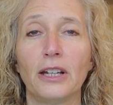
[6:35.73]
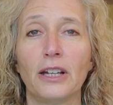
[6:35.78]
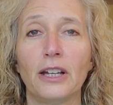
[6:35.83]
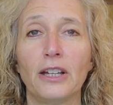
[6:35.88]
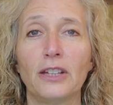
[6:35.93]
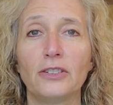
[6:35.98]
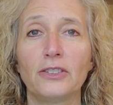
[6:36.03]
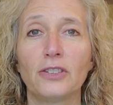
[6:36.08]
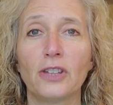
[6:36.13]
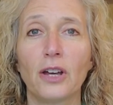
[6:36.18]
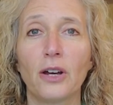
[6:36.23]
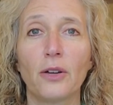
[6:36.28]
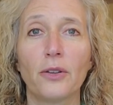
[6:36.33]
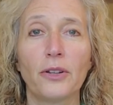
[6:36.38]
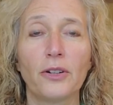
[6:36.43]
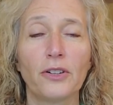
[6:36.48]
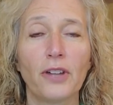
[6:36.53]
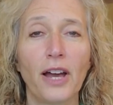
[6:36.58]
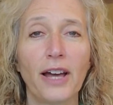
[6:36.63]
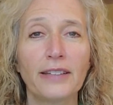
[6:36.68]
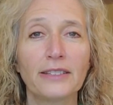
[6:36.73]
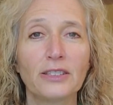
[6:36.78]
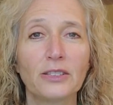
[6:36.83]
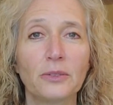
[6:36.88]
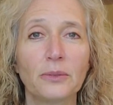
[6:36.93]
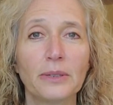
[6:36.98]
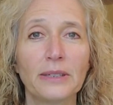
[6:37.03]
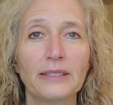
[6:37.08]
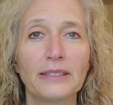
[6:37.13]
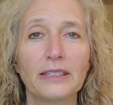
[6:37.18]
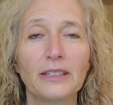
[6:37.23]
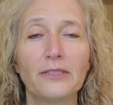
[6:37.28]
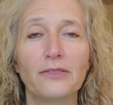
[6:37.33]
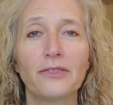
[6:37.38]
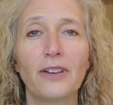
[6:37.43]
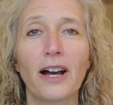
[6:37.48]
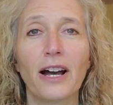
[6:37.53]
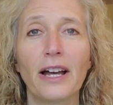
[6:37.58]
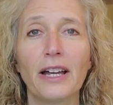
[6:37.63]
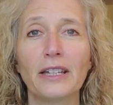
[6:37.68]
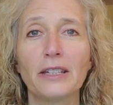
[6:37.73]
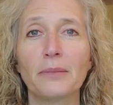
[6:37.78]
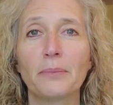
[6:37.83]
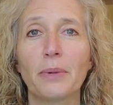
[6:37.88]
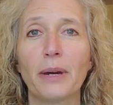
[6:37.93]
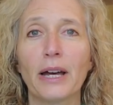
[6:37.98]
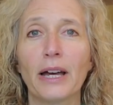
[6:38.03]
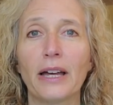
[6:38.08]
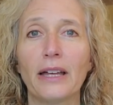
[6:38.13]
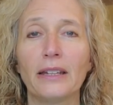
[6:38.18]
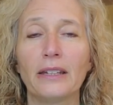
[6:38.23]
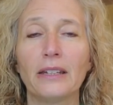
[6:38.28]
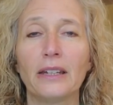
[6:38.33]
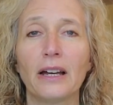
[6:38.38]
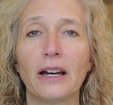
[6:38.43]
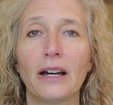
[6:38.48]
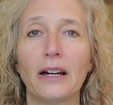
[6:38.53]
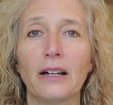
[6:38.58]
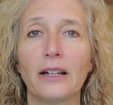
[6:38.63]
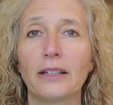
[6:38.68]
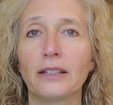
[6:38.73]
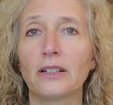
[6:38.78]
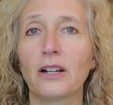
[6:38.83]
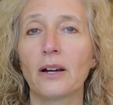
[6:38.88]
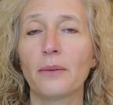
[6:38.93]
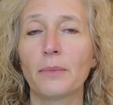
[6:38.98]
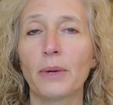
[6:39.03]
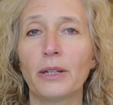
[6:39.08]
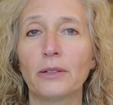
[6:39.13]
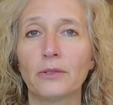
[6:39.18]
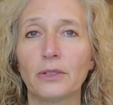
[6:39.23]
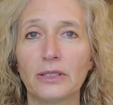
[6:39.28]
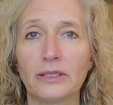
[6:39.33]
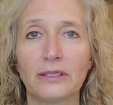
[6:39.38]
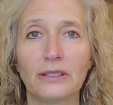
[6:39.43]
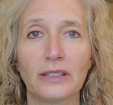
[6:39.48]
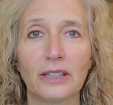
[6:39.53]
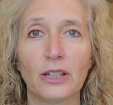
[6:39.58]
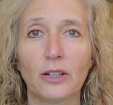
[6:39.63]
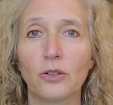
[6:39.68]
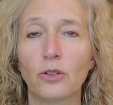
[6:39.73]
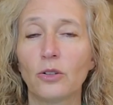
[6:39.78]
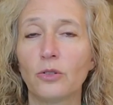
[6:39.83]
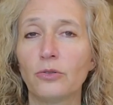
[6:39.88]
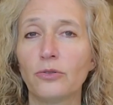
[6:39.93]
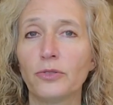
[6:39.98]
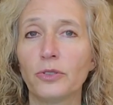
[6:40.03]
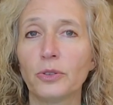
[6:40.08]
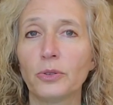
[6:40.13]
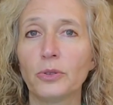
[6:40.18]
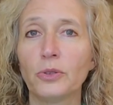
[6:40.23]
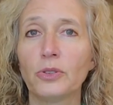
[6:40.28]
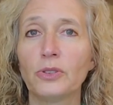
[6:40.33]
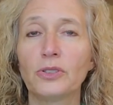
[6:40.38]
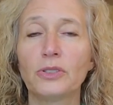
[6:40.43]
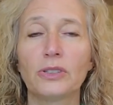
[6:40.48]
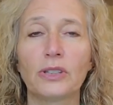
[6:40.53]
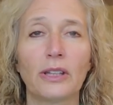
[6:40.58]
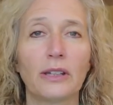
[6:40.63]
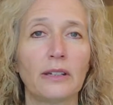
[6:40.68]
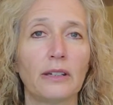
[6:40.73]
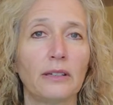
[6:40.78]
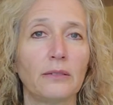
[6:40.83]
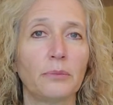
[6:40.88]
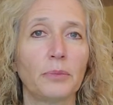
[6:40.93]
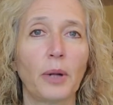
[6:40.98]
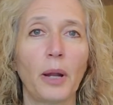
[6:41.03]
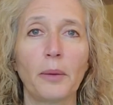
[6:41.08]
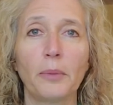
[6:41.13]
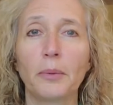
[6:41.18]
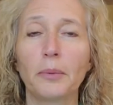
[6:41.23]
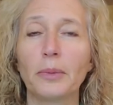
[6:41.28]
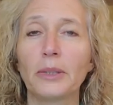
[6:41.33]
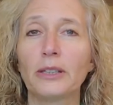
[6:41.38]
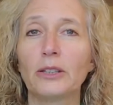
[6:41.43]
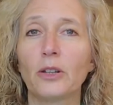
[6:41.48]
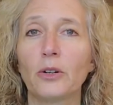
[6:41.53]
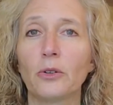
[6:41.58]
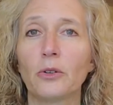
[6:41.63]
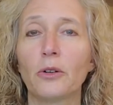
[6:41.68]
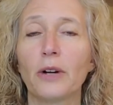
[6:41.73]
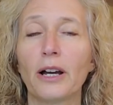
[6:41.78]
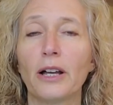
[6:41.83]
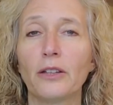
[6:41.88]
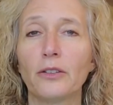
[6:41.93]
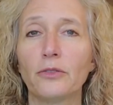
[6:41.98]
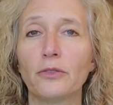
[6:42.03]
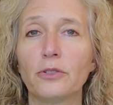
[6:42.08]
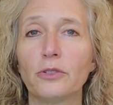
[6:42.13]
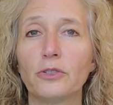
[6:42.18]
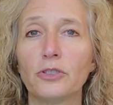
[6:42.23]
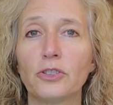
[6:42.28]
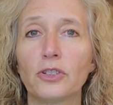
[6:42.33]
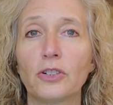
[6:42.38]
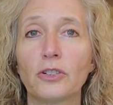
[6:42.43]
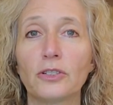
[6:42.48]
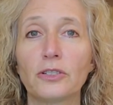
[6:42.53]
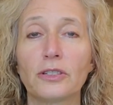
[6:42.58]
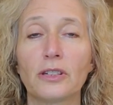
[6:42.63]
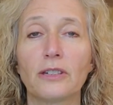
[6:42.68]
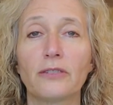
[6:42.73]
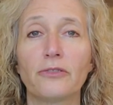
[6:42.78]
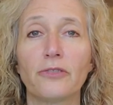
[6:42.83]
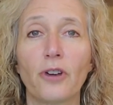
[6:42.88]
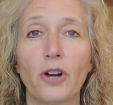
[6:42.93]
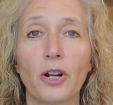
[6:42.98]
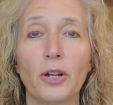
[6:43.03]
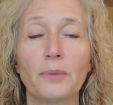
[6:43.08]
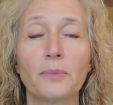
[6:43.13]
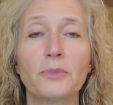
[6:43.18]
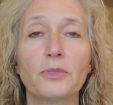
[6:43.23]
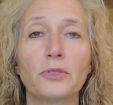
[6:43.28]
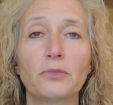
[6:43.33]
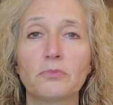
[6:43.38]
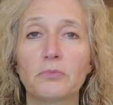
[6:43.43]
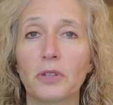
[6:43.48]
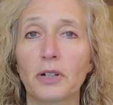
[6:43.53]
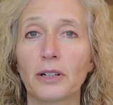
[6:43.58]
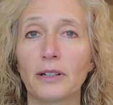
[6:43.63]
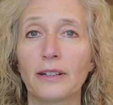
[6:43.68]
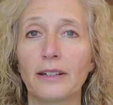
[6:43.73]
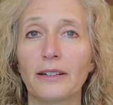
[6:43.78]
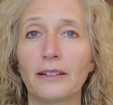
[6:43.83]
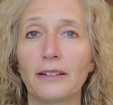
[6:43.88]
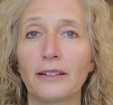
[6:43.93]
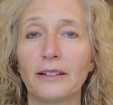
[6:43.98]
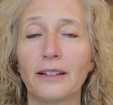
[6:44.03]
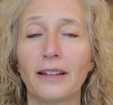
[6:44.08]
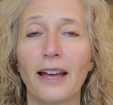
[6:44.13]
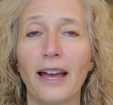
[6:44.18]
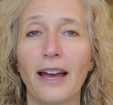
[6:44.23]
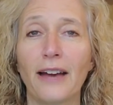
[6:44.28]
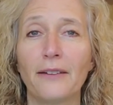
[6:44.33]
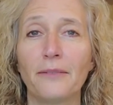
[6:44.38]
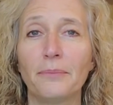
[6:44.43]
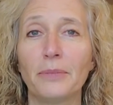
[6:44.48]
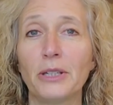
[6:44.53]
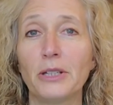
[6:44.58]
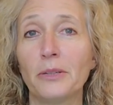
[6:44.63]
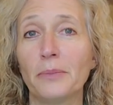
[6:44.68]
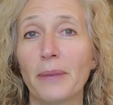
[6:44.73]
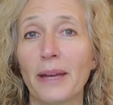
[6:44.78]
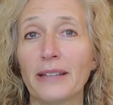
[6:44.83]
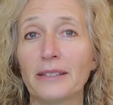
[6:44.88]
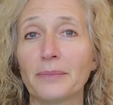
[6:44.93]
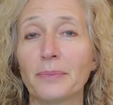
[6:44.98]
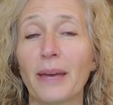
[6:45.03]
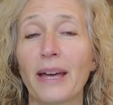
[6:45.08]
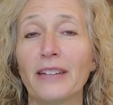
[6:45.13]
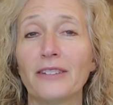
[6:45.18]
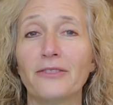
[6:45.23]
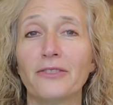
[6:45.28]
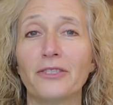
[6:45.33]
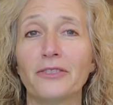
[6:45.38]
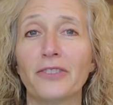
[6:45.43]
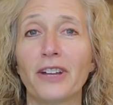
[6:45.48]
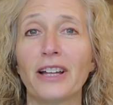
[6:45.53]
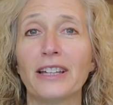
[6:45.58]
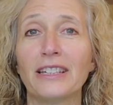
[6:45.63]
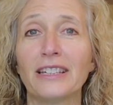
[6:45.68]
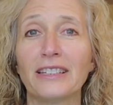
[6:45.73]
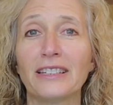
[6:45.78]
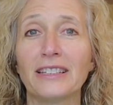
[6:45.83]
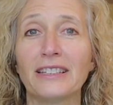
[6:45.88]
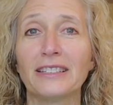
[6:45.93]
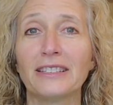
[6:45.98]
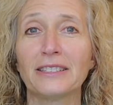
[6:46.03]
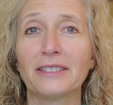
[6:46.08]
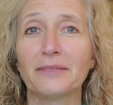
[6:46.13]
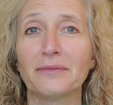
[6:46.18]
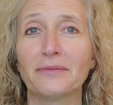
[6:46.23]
So they're not so easy to find, but I got mine recently at Whole Foods, and probably local health food stores and farms are going to be your best bet for finding these.